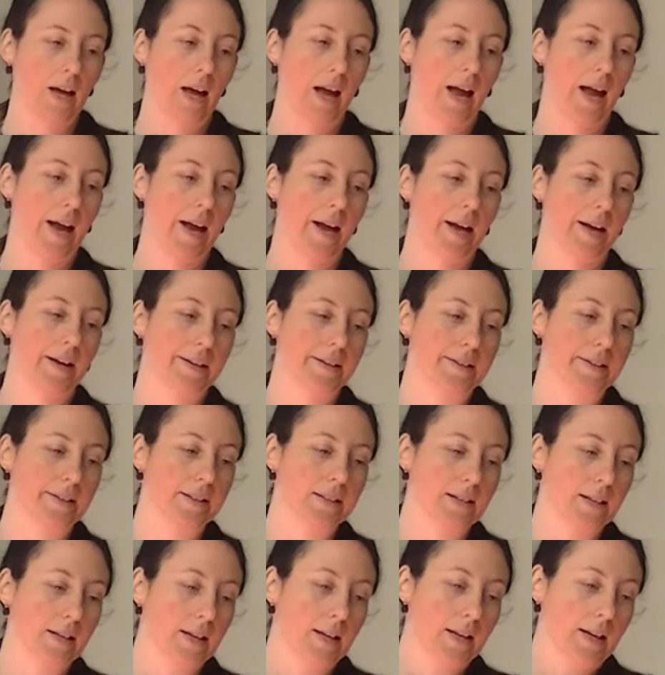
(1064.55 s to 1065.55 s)
and
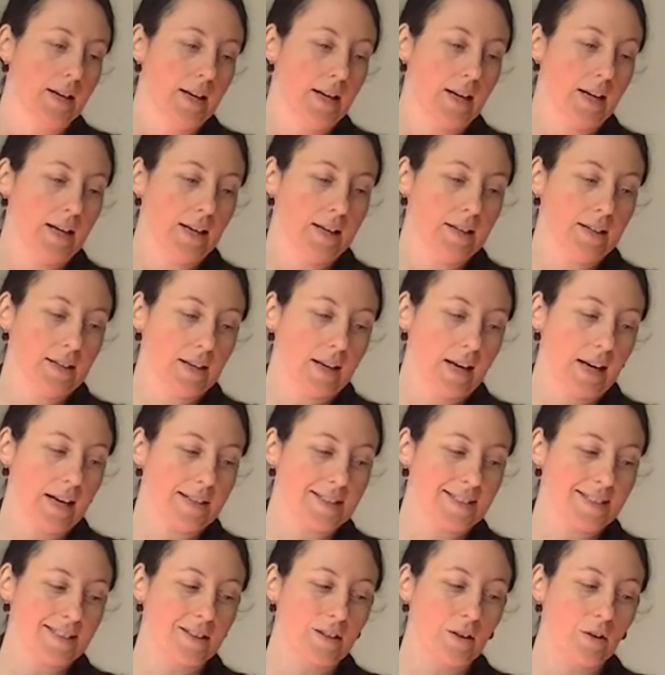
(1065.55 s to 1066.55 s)
it
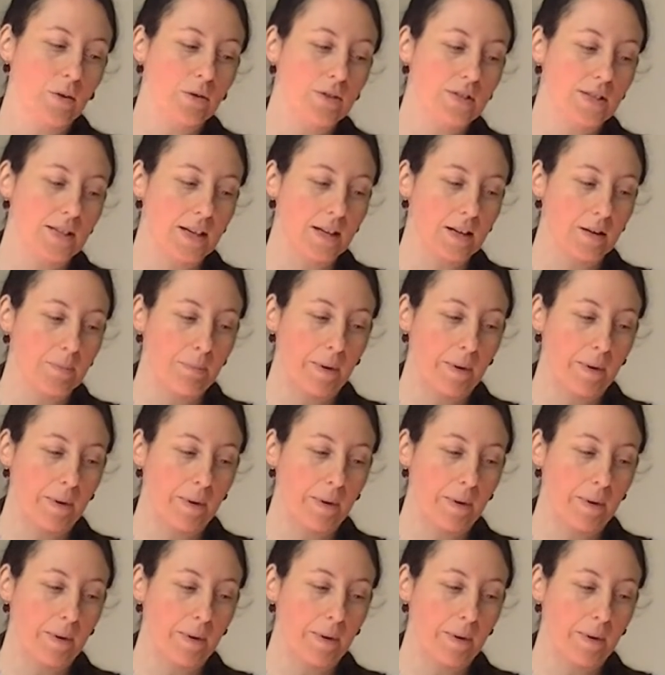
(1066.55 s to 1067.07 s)
indicates low zinc